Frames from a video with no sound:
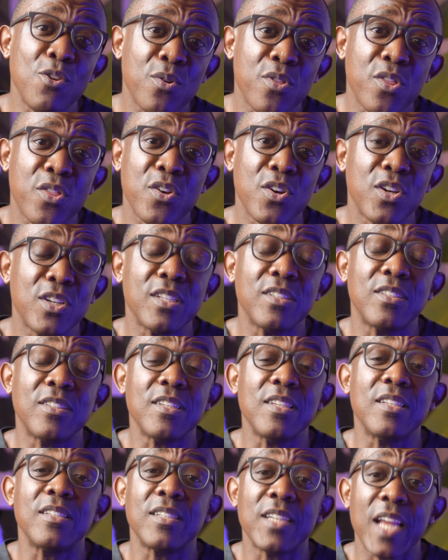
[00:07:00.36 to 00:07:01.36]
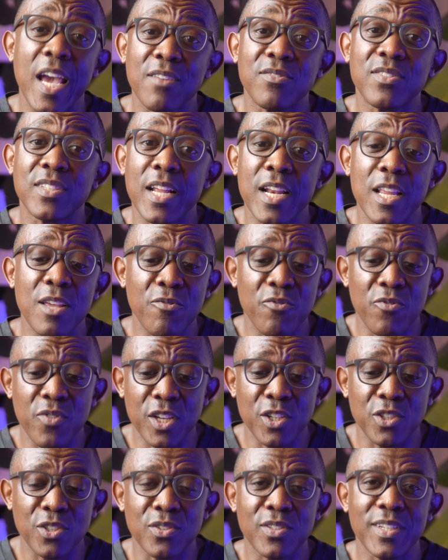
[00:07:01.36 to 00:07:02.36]
your thirties is lifestyle
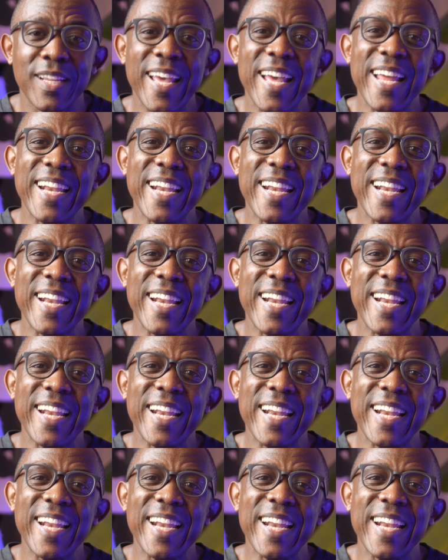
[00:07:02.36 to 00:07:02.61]
inflation,